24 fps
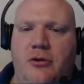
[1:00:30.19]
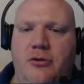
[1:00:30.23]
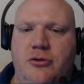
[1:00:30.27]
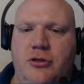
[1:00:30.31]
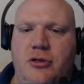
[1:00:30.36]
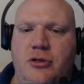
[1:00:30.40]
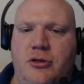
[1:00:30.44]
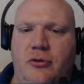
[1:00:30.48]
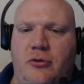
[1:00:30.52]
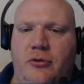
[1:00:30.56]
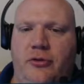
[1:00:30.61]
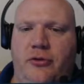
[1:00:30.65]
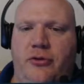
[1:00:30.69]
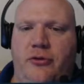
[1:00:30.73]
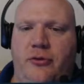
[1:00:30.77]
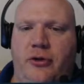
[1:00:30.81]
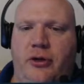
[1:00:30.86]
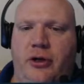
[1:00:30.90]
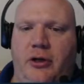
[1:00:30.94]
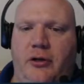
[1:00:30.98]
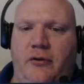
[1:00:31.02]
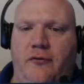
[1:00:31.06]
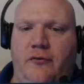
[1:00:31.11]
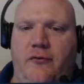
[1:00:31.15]
2,
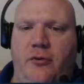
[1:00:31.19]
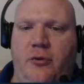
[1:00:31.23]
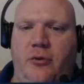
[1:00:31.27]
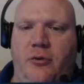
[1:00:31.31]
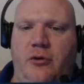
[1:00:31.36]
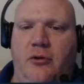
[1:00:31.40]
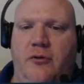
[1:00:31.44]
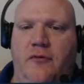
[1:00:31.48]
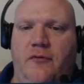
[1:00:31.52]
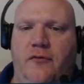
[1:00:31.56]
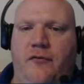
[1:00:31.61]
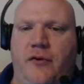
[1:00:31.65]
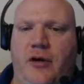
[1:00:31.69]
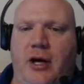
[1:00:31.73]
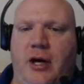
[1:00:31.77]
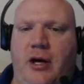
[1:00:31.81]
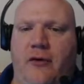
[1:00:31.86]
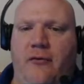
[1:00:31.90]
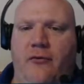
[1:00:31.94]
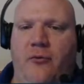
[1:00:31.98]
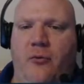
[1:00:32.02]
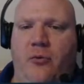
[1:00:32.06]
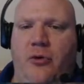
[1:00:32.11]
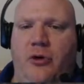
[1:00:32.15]
3, 4, 5.
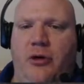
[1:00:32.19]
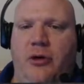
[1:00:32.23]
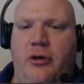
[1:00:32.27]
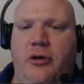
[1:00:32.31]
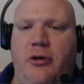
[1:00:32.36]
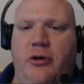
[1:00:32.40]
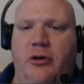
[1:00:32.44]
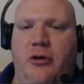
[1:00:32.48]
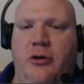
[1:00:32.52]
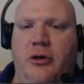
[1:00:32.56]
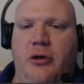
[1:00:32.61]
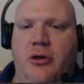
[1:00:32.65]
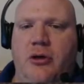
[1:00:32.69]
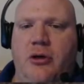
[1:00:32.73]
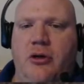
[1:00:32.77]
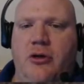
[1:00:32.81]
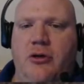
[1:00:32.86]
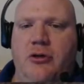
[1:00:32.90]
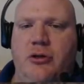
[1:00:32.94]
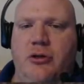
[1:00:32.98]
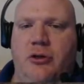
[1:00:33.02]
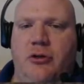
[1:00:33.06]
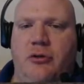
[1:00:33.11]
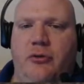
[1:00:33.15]
1,
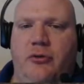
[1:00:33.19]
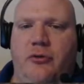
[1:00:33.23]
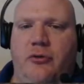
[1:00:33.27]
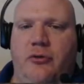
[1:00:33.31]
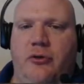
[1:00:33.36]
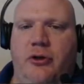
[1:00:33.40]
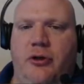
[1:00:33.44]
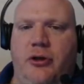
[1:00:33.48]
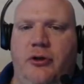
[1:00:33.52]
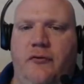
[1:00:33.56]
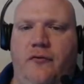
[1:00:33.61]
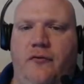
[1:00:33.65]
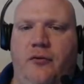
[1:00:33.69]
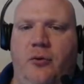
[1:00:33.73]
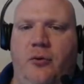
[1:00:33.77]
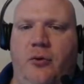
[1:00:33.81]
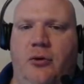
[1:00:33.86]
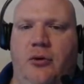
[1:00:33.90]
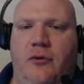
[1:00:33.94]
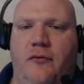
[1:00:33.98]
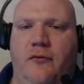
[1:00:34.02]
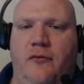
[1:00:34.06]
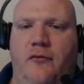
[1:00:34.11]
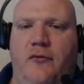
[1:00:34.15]
2, 3, 4,
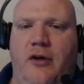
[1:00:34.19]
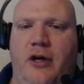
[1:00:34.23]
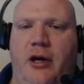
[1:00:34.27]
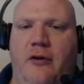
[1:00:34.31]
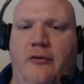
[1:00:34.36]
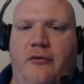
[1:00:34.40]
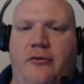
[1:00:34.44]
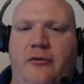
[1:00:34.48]
5.